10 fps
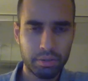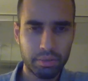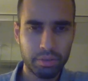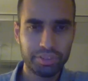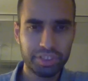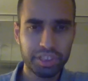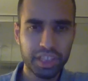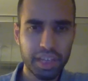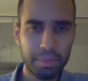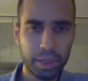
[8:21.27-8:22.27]
I'm still
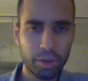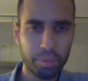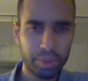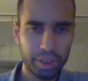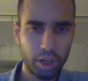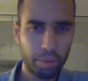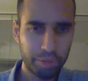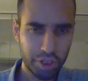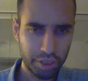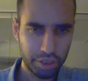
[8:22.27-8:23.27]
keeping open the
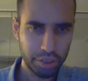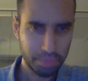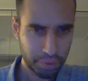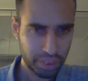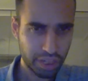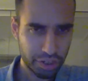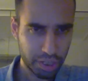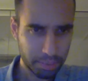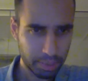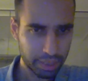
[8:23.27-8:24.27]
option to
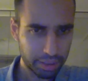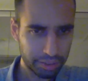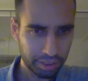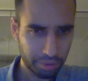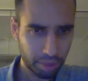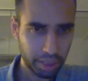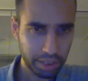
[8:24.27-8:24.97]
potentially play this at the right